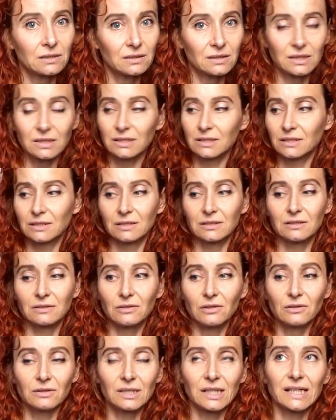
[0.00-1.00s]
It's
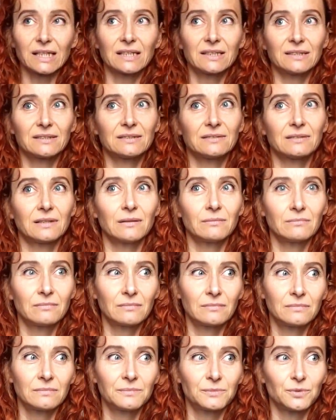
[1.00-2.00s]
not like
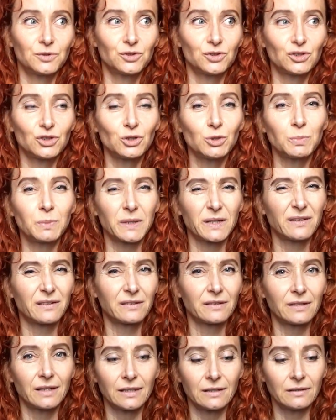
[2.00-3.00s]
some super
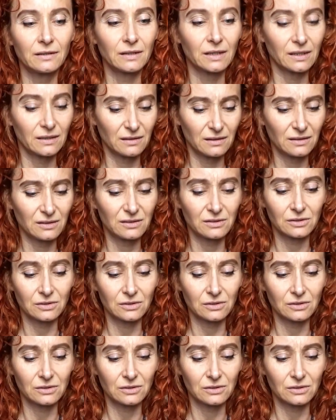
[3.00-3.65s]
thin and